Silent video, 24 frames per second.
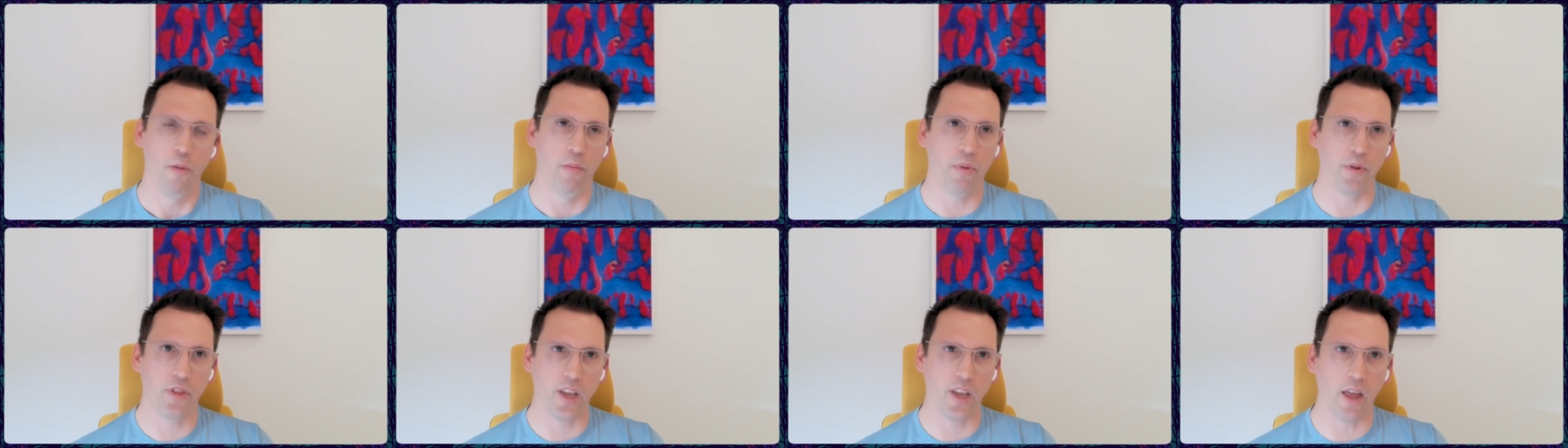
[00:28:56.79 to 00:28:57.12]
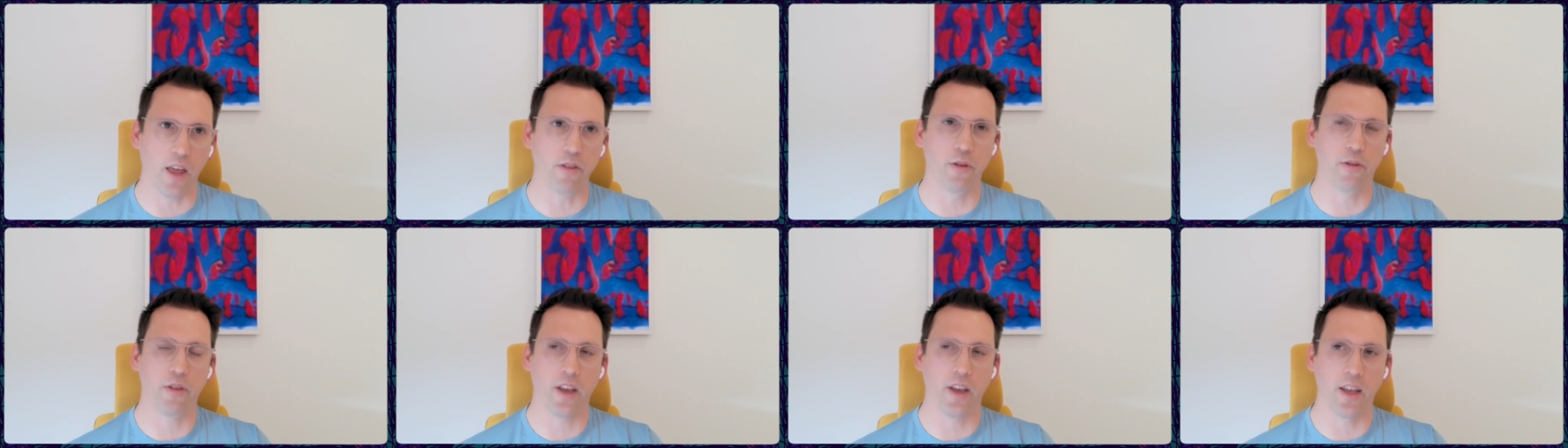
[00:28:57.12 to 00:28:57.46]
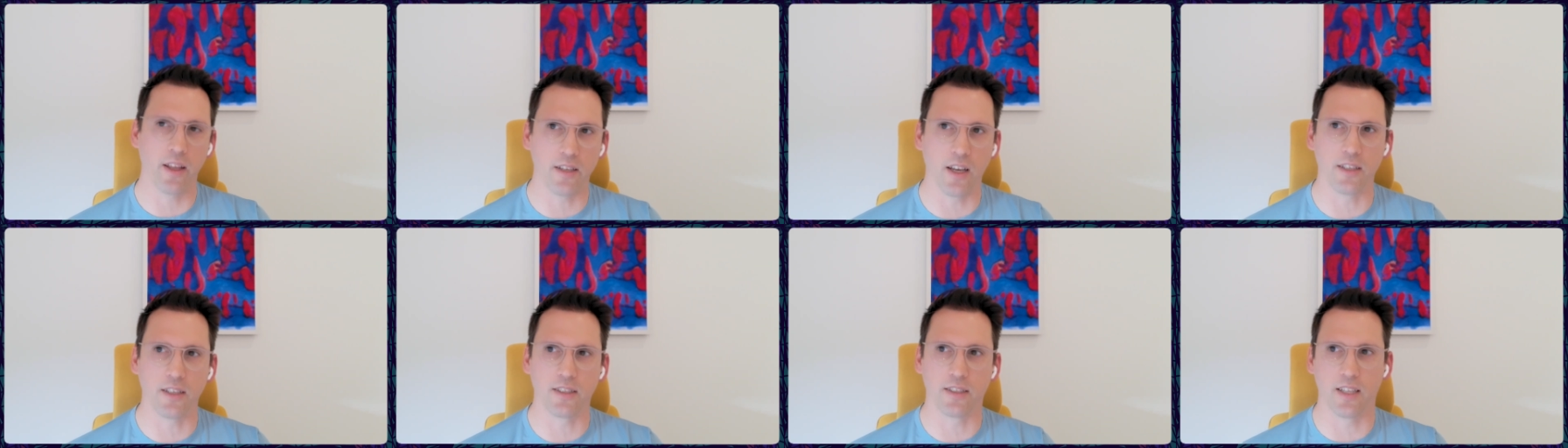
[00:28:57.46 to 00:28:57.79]
But the other
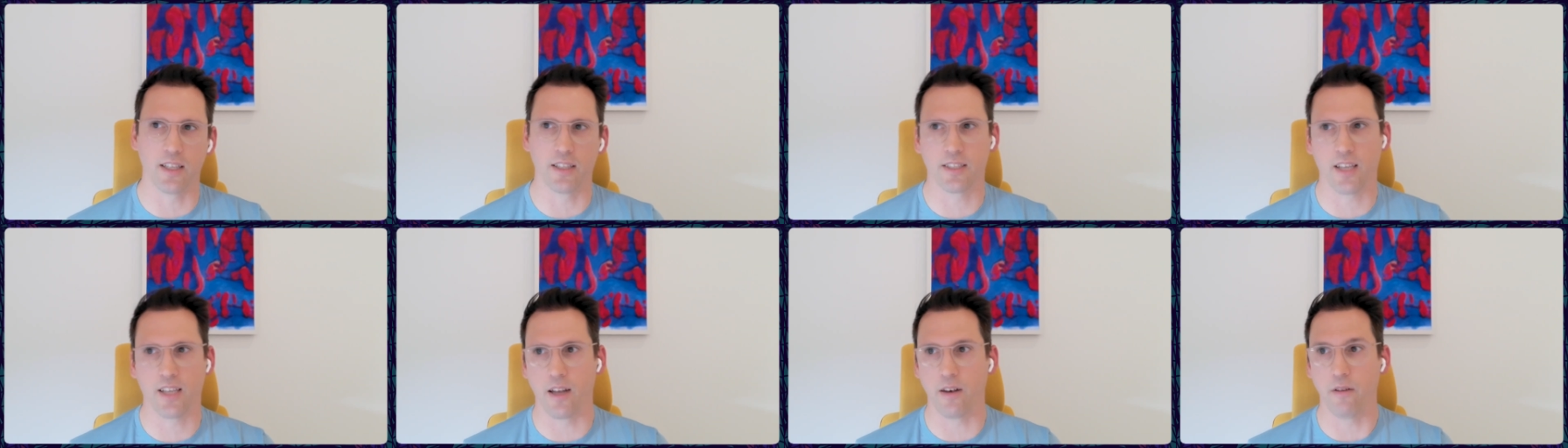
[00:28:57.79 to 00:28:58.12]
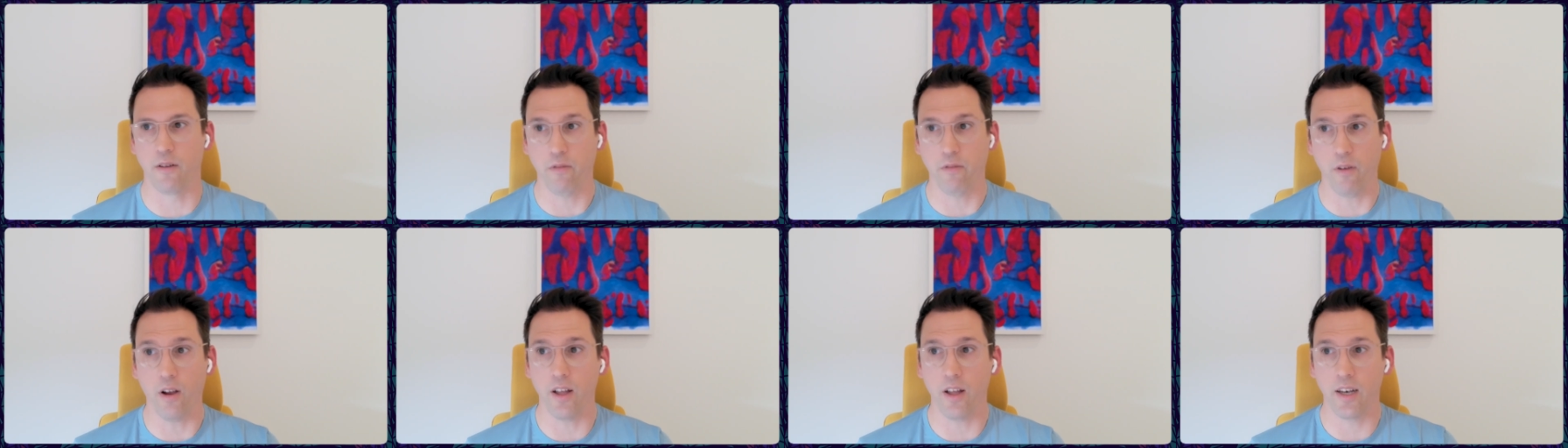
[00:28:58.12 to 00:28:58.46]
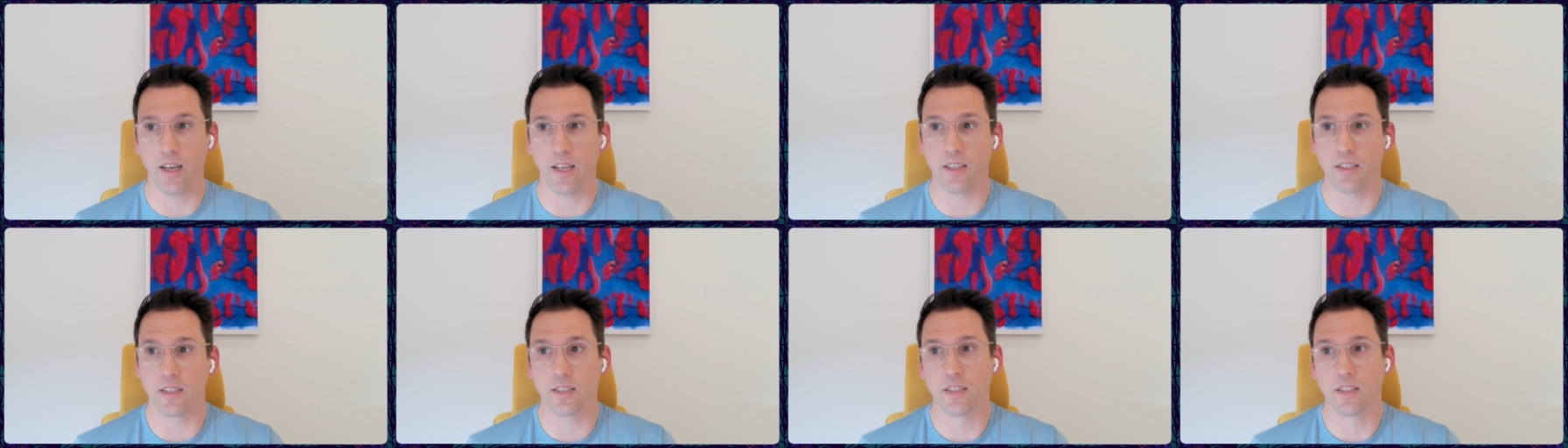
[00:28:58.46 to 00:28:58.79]
thing it does that's kind of
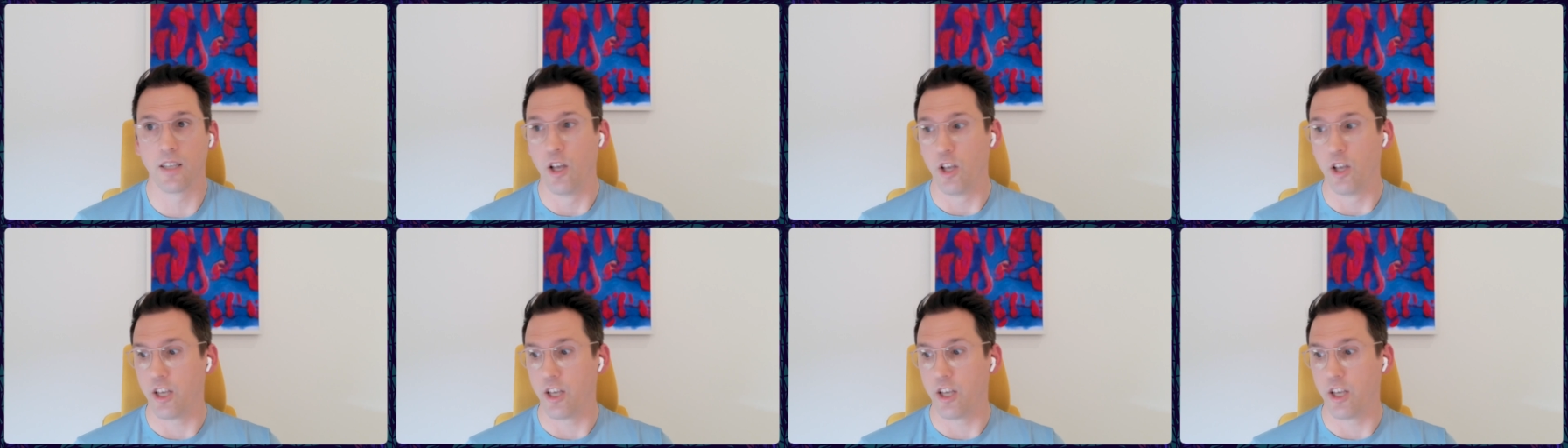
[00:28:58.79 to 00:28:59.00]
fun is,